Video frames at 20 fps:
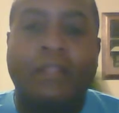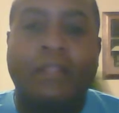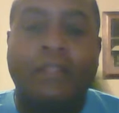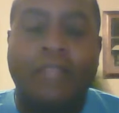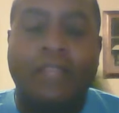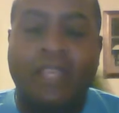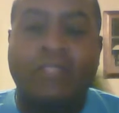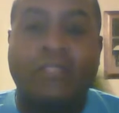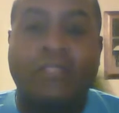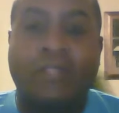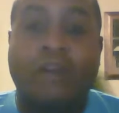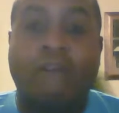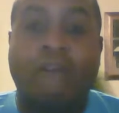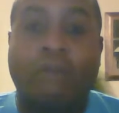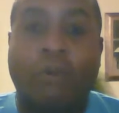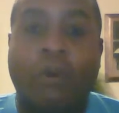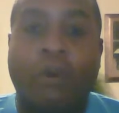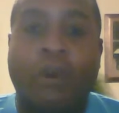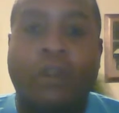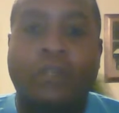This stuff
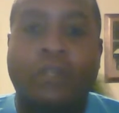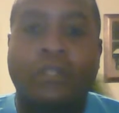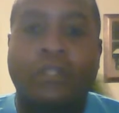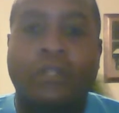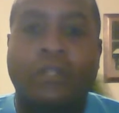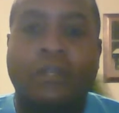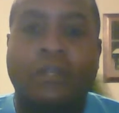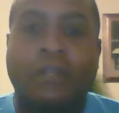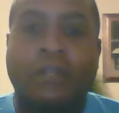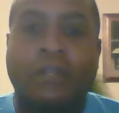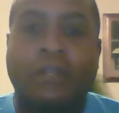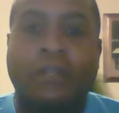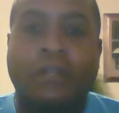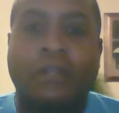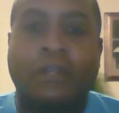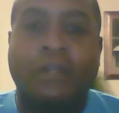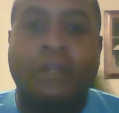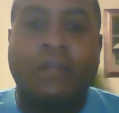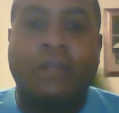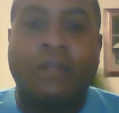works.
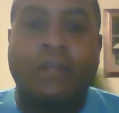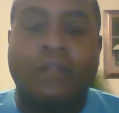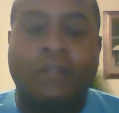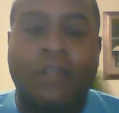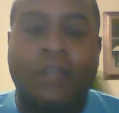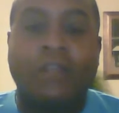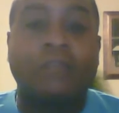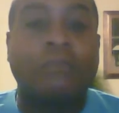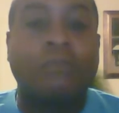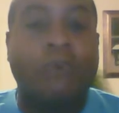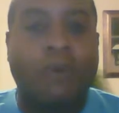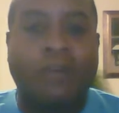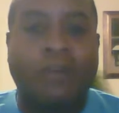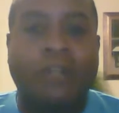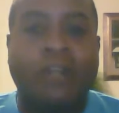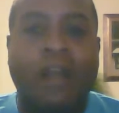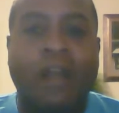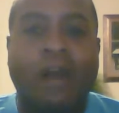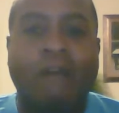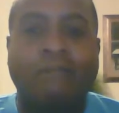There's more to
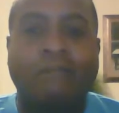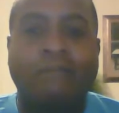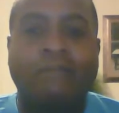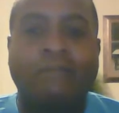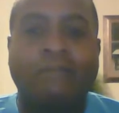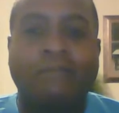come.